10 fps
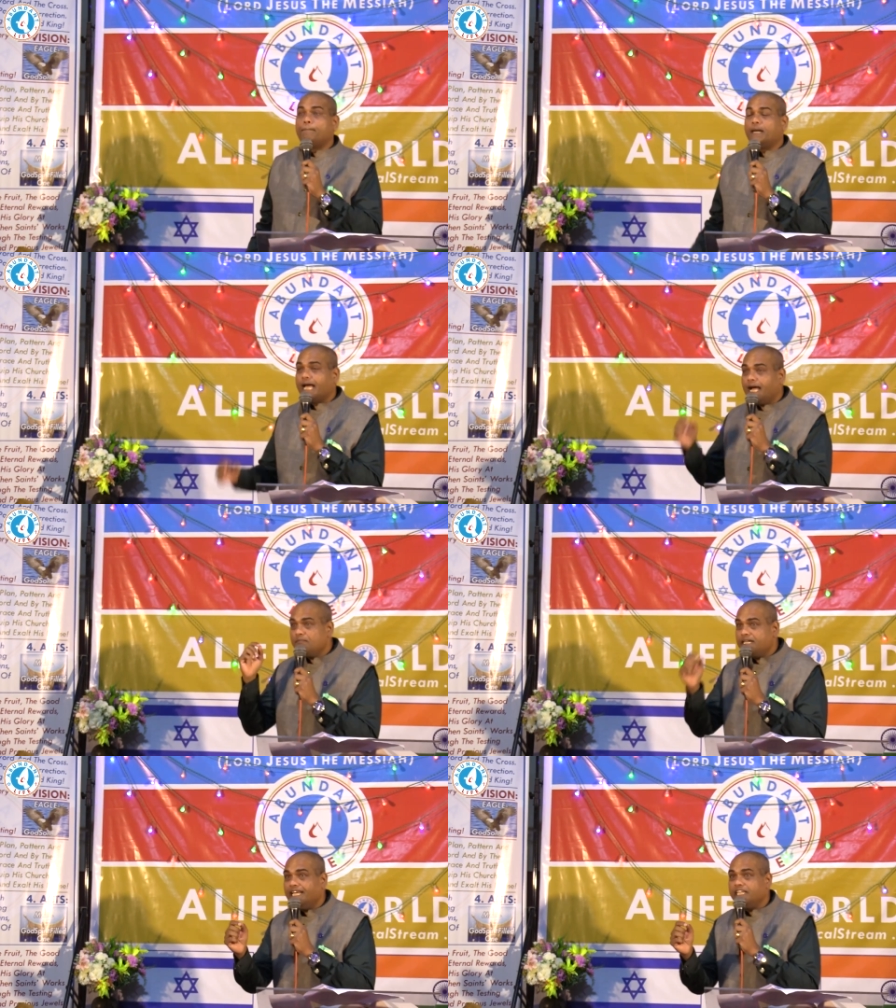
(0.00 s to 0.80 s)
But
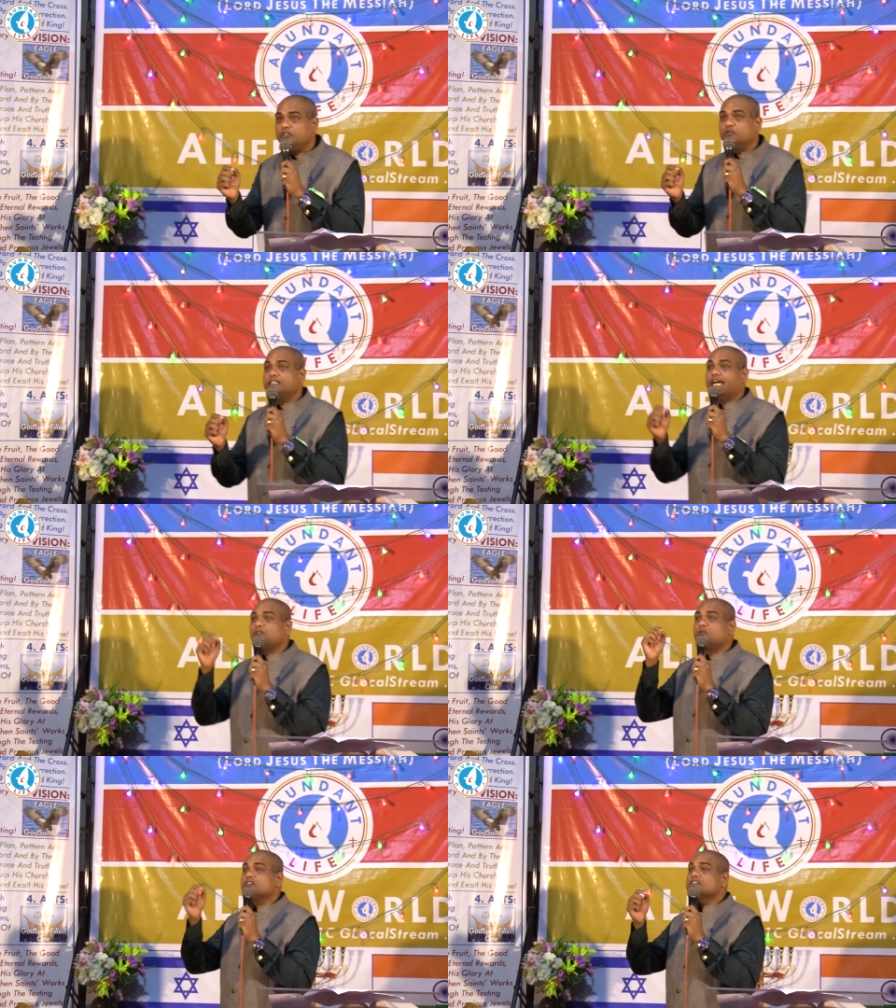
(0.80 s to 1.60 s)
I'm telling you,
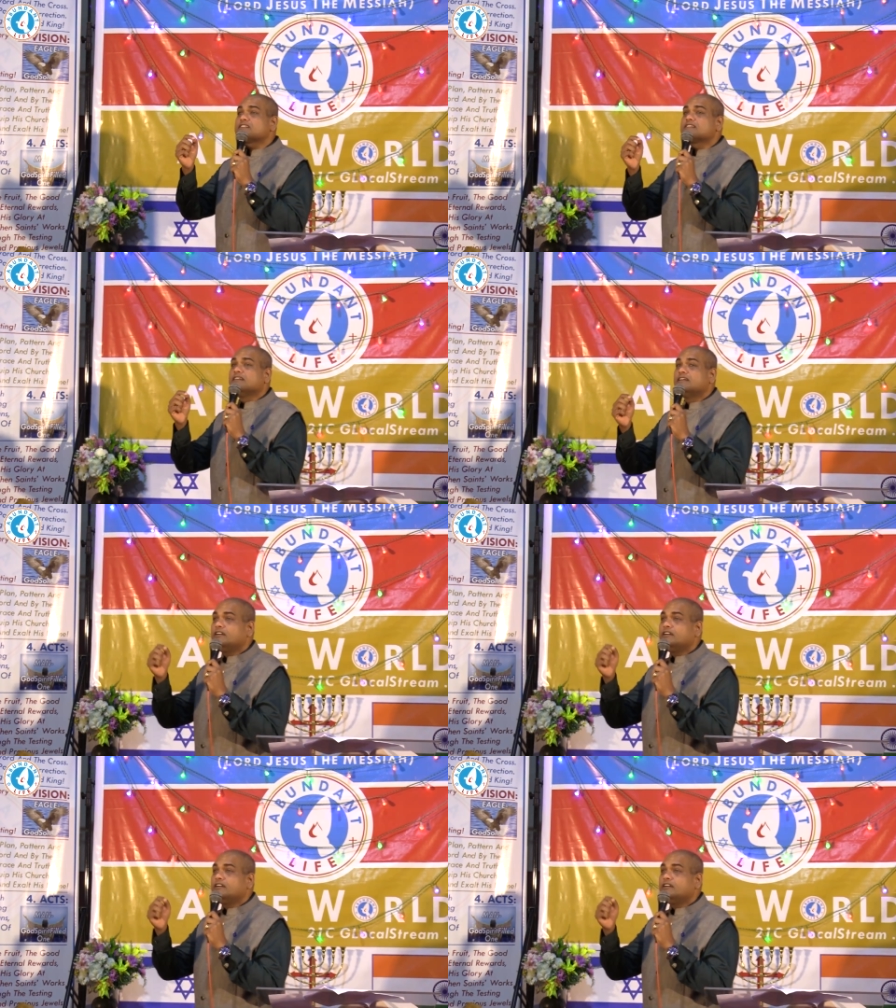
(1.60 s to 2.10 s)
that was